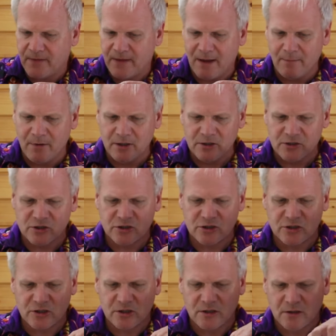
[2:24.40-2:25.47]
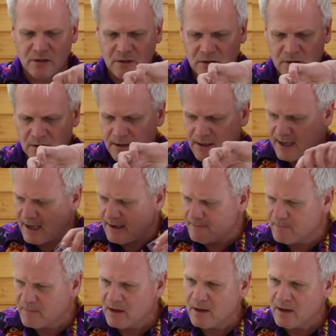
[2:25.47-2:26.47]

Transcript: That much. Okay.